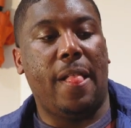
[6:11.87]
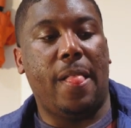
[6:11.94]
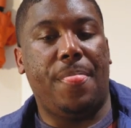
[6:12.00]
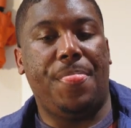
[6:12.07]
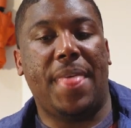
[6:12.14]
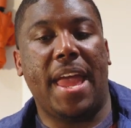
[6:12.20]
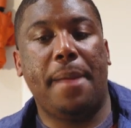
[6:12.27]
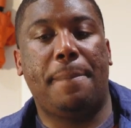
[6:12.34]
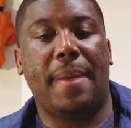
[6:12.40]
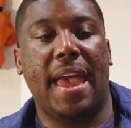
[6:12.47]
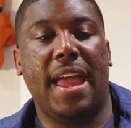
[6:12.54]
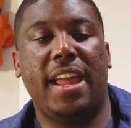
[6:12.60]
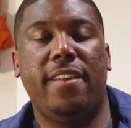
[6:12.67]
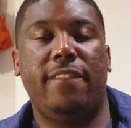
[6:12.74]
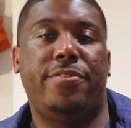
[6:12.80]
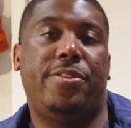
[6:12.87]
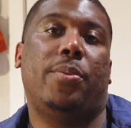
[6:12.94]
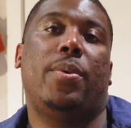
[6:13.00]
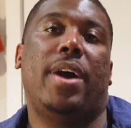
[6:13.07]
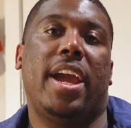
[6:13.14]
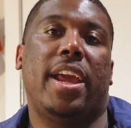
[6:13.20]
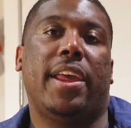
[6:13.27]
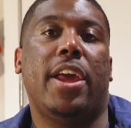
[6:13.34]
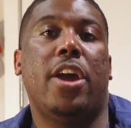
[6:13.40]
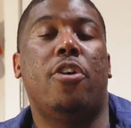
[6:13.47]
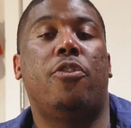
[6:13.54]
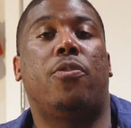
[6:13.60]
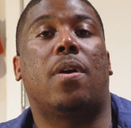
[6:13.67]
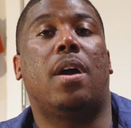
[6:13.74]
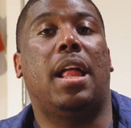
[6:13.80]
they paved the way
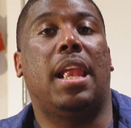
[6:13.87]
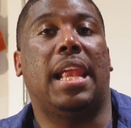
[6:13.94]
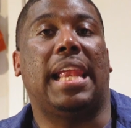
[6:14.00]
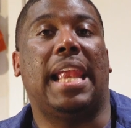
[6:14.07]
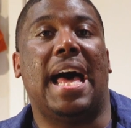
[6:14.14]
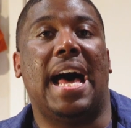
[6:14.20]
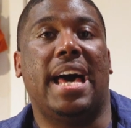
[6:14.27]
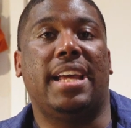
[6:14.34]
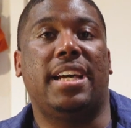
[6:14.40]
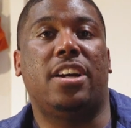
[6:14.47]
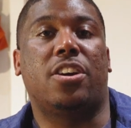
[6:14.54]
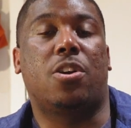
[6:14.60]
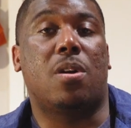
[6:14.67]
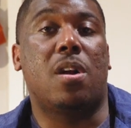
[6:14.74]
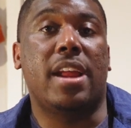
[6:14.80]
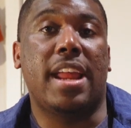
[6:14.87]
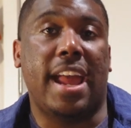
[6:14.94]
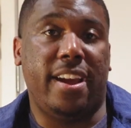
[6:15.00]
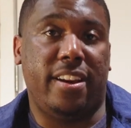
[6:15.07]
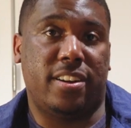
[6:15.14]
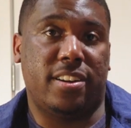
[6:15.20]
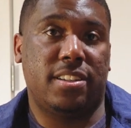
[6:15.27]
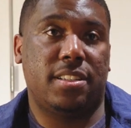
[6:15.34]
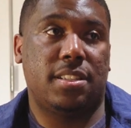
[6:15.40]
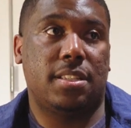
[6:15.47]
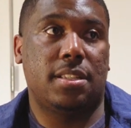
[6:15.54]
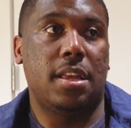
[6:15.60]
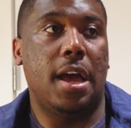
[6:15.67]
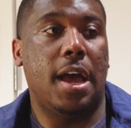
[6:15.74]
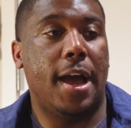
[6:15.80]
for a lot of
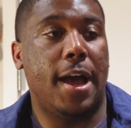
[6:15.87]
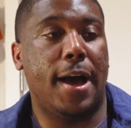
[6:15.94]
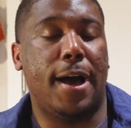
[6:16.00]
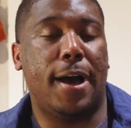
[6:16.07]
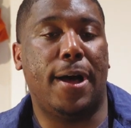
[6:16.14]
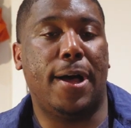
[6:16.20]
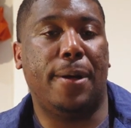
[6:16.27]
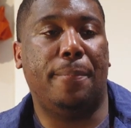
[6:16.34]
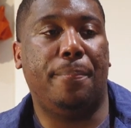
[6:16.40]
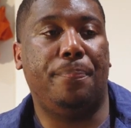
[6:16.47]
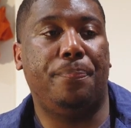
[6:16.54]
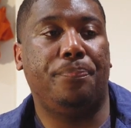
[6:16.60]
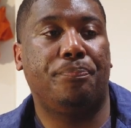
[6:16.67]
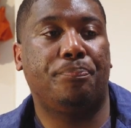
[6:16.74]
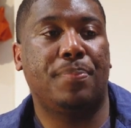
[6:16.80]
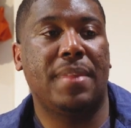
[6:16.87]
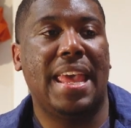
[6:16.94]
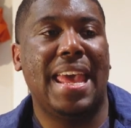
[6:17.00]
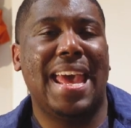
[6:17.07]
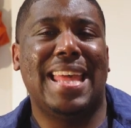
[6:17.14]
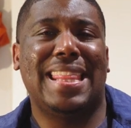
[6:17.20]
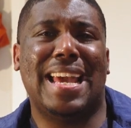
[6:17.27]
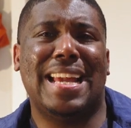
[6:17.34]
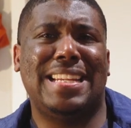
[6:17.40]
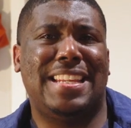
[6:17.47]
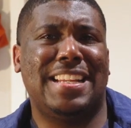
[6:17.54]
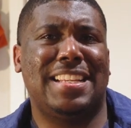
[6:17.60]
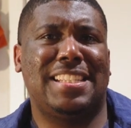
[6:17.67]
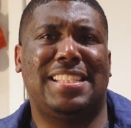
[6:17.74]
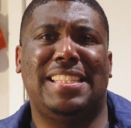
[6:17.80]
creators that
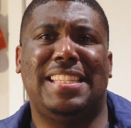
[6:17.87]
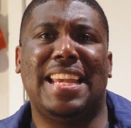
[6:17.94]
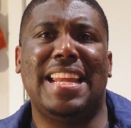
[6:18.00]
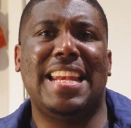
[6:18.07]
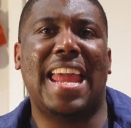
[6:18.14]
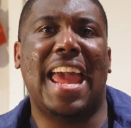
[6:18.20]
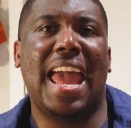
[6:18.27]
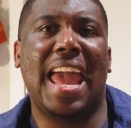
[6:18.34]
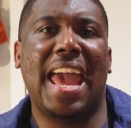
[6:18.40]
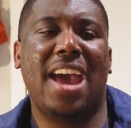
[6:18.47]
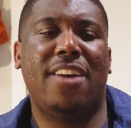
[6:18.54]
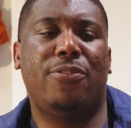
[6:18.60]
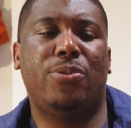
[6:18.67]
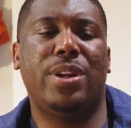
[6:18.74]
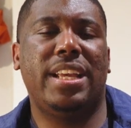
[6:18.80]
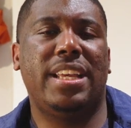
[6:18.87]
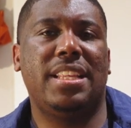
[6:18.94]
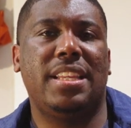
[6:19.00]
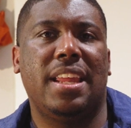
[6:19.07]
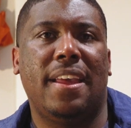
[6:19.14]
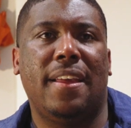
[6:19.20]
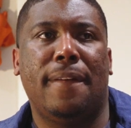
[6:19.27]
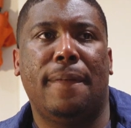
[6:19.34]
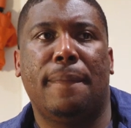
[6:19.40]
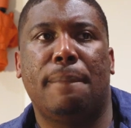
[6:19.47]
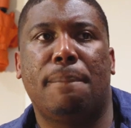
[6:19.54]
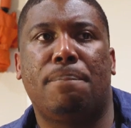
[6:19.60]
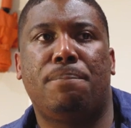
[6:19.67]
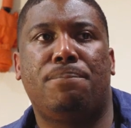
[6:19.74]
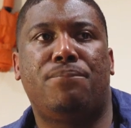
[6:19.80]
just didn't have what the
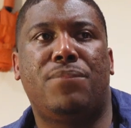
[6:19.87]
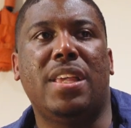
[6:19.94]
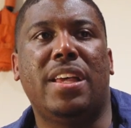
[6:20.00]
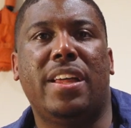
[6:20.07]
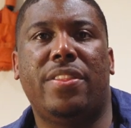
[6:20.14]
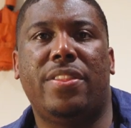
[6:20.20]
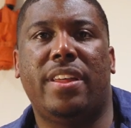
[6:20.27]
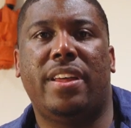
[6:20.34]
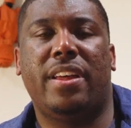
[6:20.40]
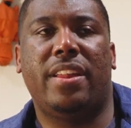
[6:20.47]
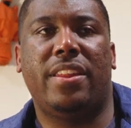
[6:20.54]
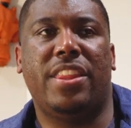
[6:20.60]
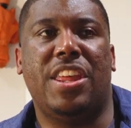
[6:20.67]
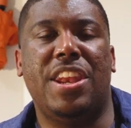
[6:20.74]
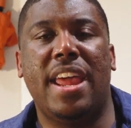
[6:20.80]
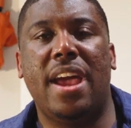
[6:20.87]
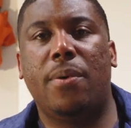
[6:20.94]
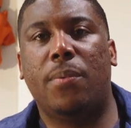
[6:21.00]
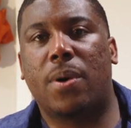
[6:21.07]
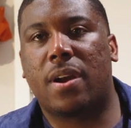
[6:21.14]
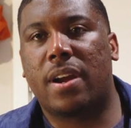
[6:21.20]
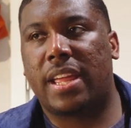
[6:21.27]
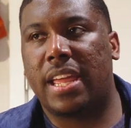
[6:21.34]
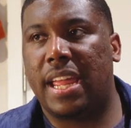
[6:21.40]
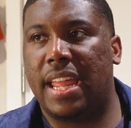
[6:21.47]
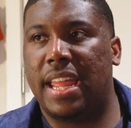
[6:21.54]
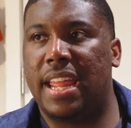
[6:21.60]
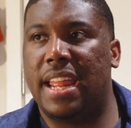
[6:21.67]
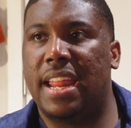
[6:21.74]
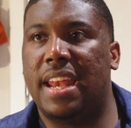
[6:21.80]
networking
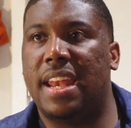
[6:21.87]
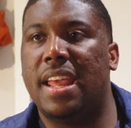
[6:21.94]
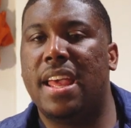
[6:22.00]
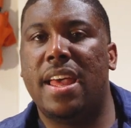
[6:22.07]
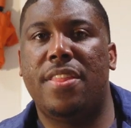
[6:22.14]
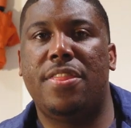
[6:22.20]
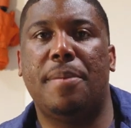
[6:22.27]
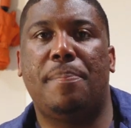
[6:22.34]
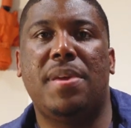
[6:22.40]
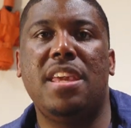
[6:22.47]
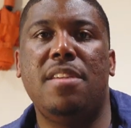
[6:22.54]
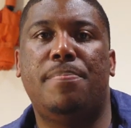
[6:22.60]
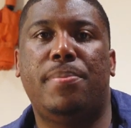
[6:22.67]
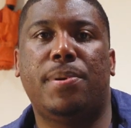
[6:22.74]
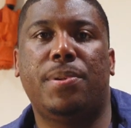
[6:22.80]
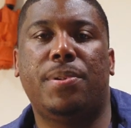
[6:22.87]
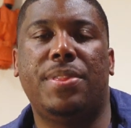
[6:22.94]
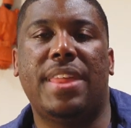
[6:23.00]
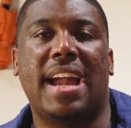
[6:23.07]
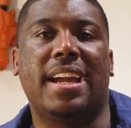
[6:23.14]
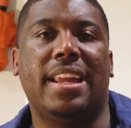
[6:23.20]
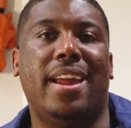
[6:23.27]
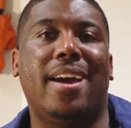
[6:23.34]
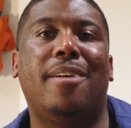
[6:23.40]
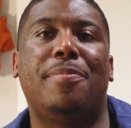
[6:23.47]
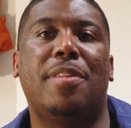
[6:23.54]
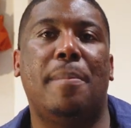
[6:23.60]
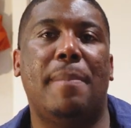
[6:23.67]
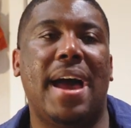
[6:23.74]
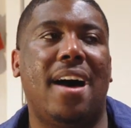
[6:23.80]
and the people that could help
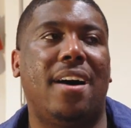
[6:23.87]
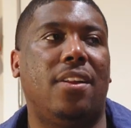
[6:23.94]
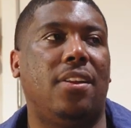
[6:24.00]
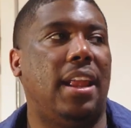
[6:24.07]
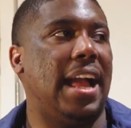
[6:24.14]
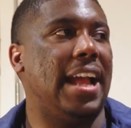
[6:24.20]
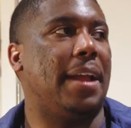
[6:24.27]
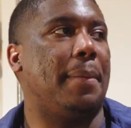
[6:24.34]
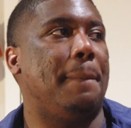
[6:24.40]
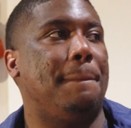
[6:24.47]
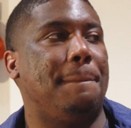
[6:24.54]
them out. Like,